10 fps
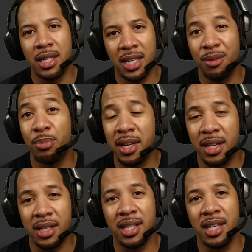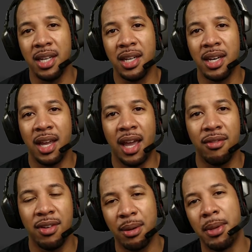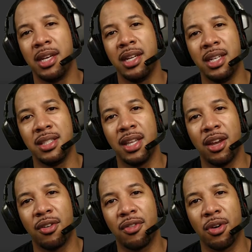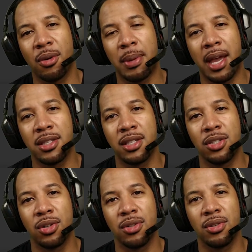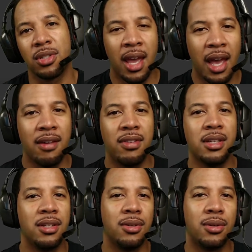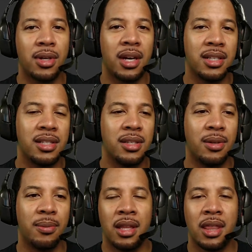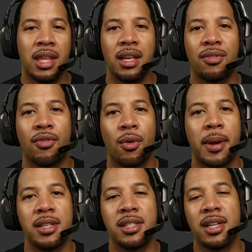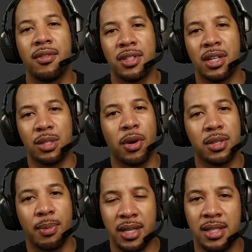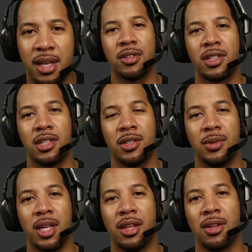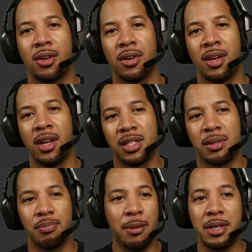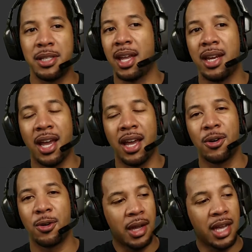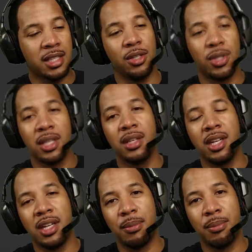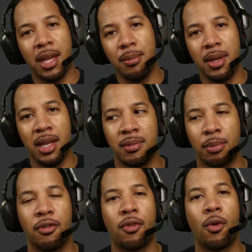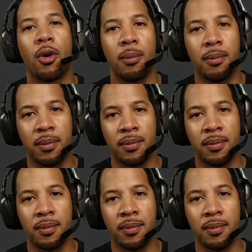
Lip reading: keeping it clean, having amenities there for passengers, having little custom things for myself to express myself, to either make me stand out or as a utility to make me perform